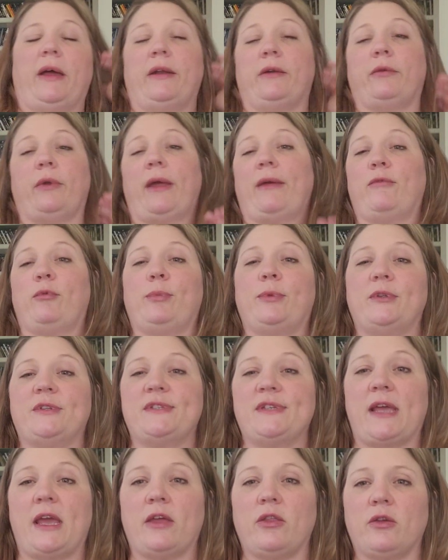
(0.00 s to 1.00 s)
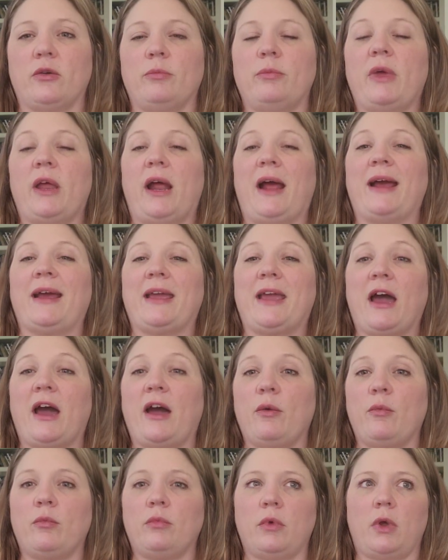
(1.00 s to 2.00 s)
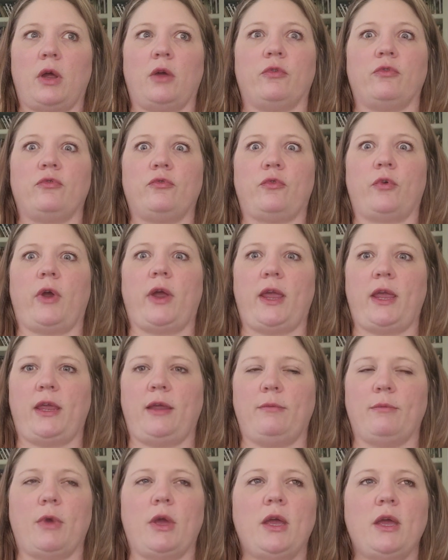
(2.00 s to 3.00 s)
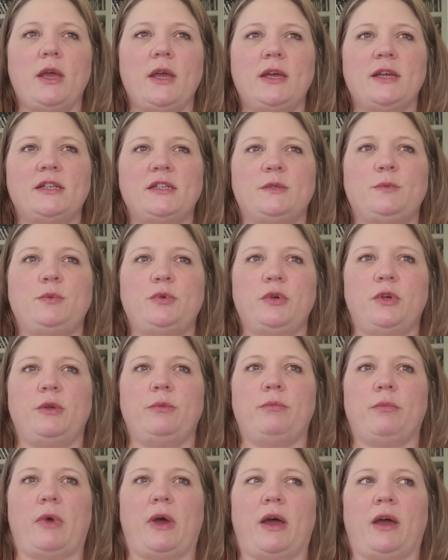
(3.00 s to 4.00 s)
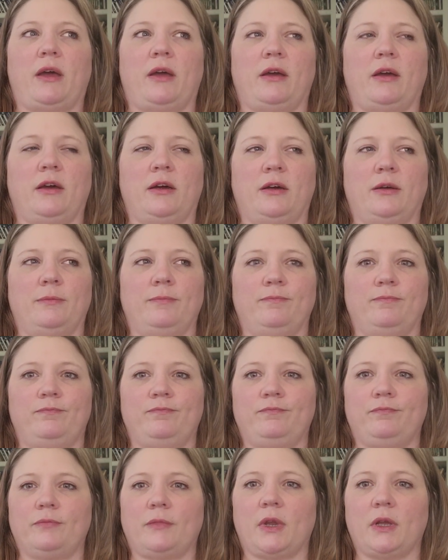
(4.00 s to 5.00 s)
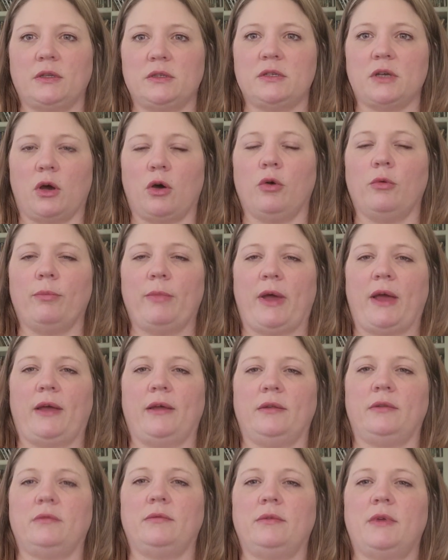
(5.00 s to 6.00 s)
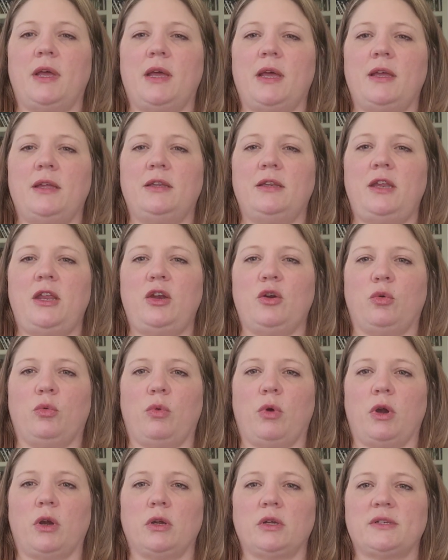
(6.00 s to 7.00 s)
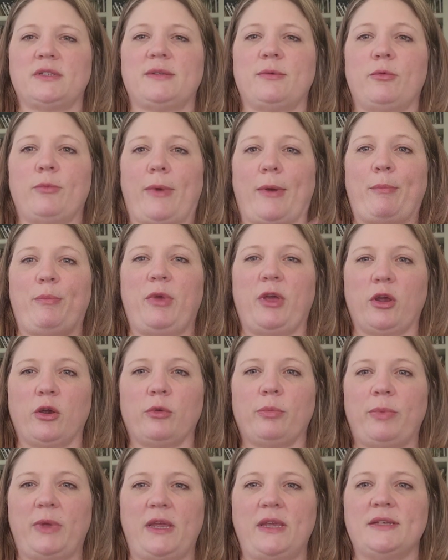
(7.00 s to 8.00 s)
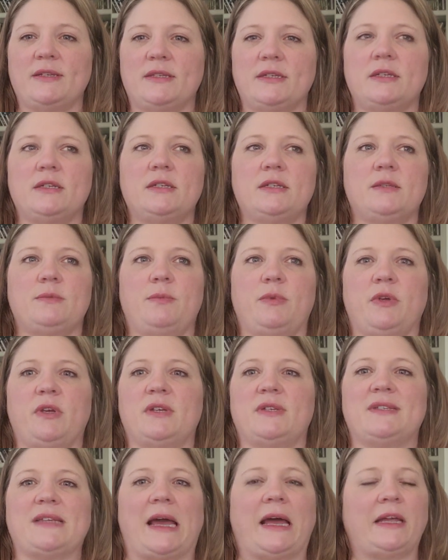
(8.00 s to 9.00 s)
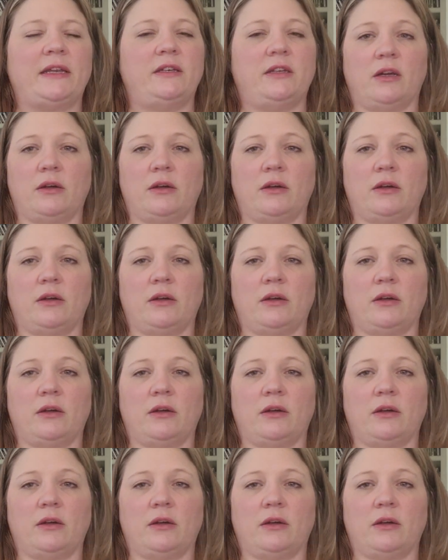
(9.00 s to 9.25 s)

don't have it put together, but I got a frame to put my to hold my needlework, some of my bigger pieces, because I